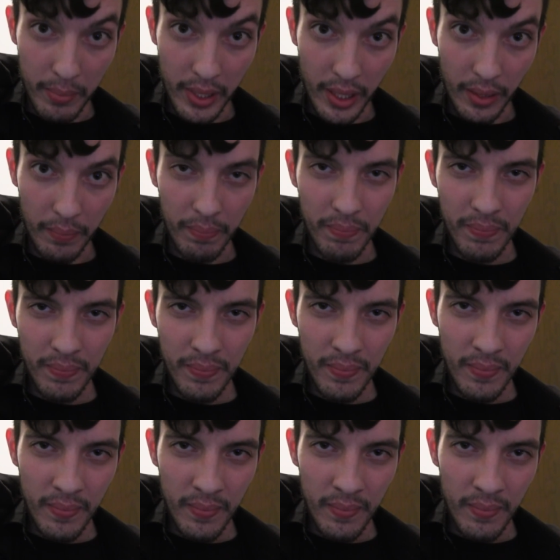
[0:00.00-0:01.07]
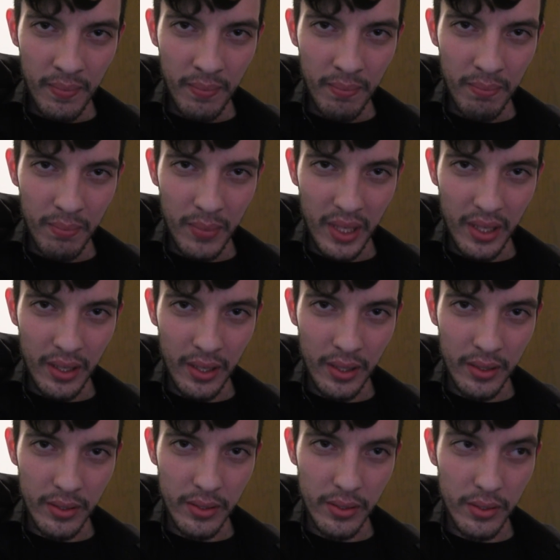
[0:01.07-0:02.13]
me
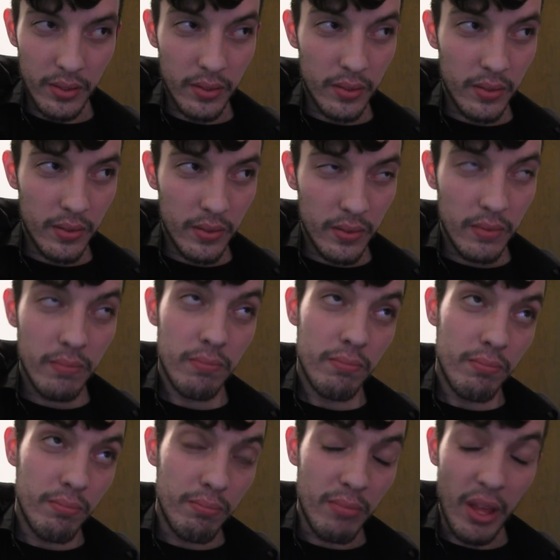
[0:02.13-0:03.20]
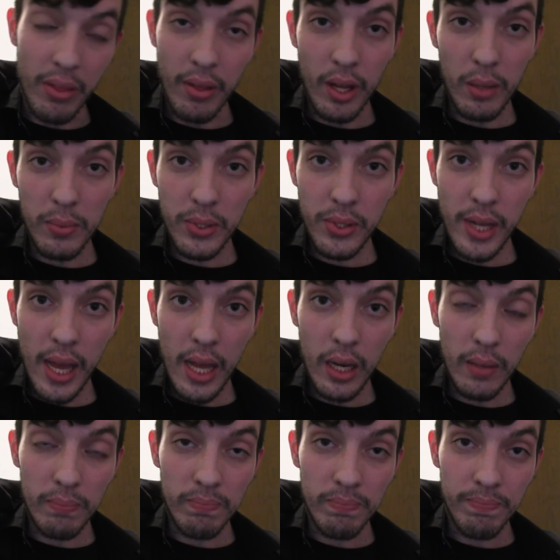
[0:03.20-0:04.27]
because they thought I was
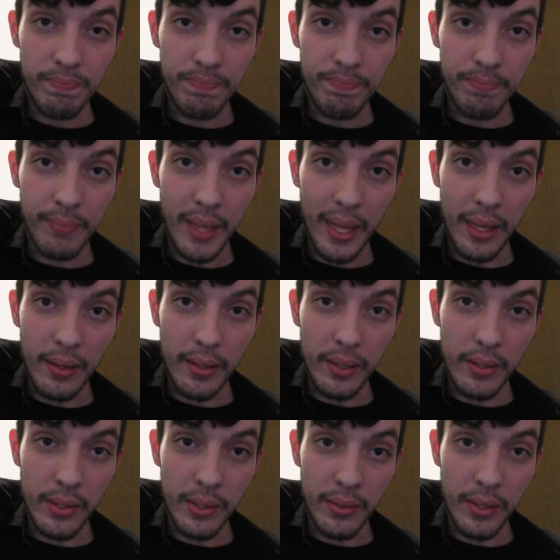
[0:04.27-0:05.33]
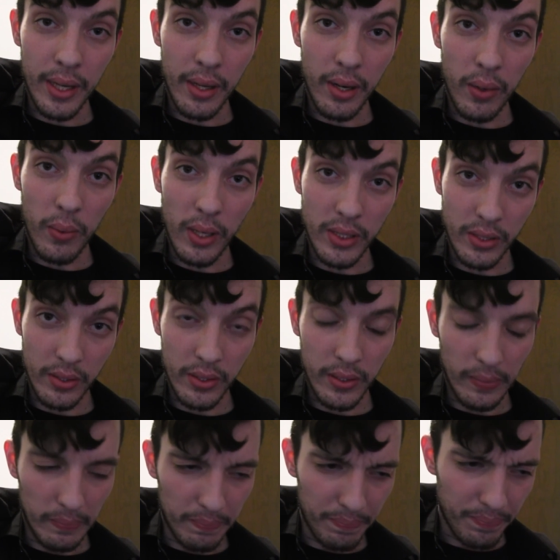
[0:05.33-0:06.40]
dead, and it turned out I
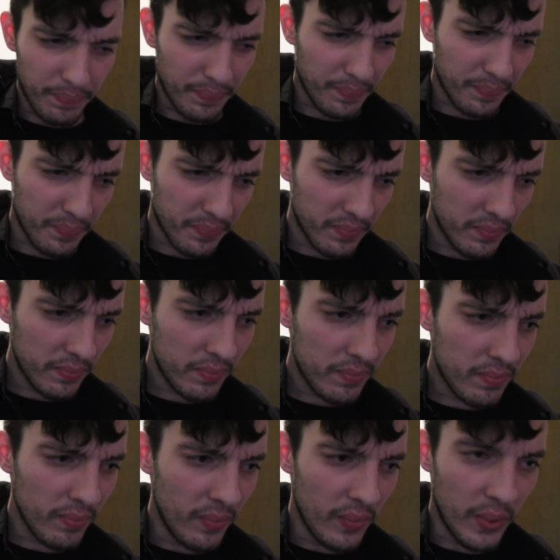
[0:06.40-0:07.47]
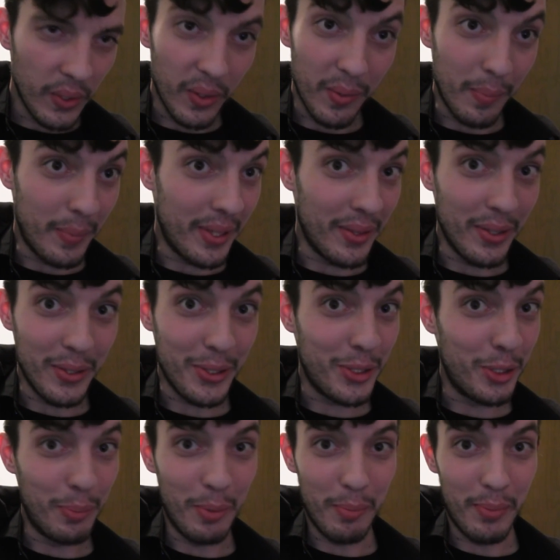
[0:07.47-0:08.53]
wasn't. Oh, I mean, they're
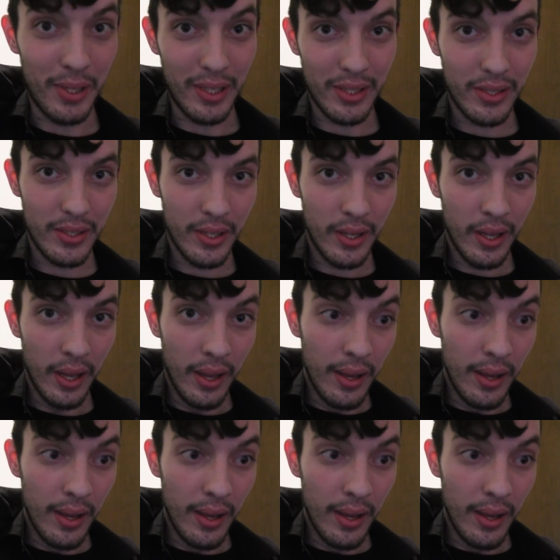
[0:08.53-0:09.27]
super pissed.